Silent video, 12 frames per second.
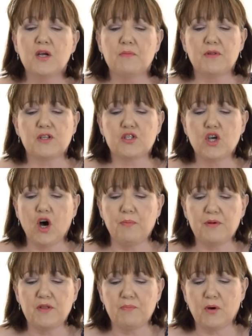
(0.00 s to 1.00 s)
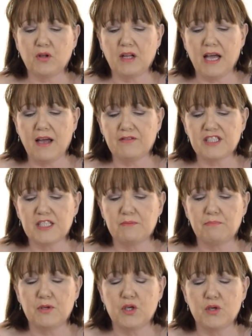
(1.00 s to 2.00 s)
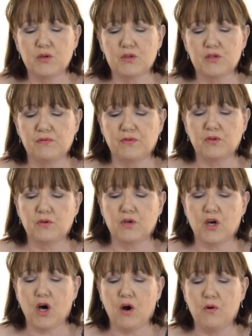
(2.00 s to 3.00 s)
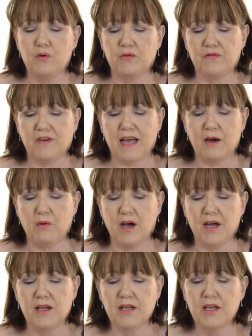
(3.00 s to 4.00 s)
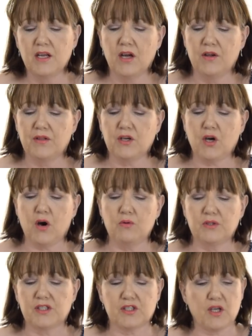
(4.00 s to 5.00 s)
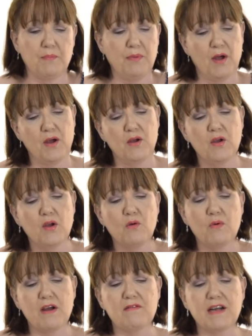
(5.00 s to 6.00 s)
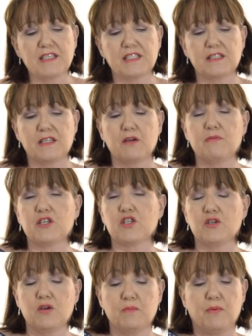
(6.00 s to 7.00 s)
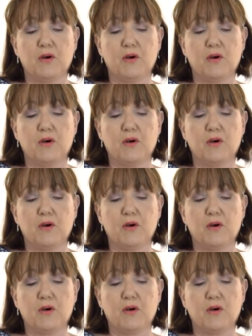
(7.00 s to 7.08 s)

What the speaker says: But the top of the bottle has this beautiful gold flower and the gold stopper. Whereas the original